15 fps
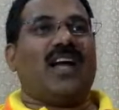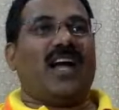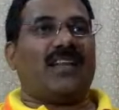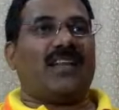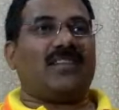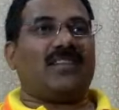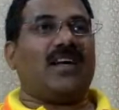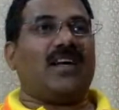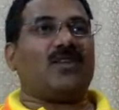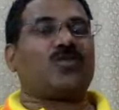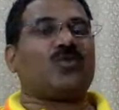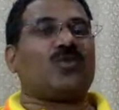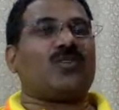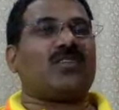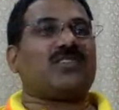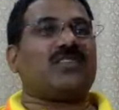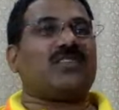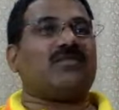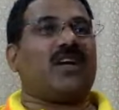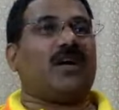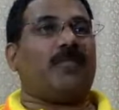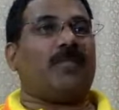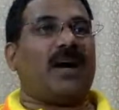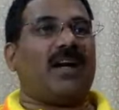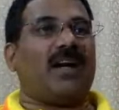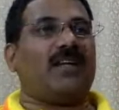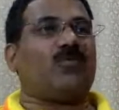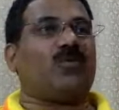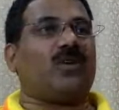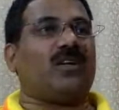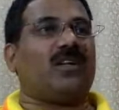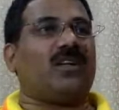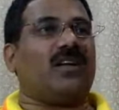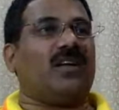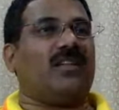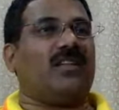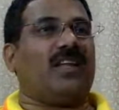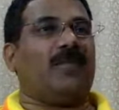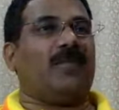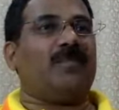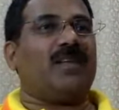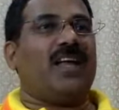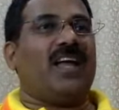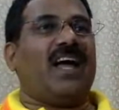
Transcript: and they also receive the abiding word in them,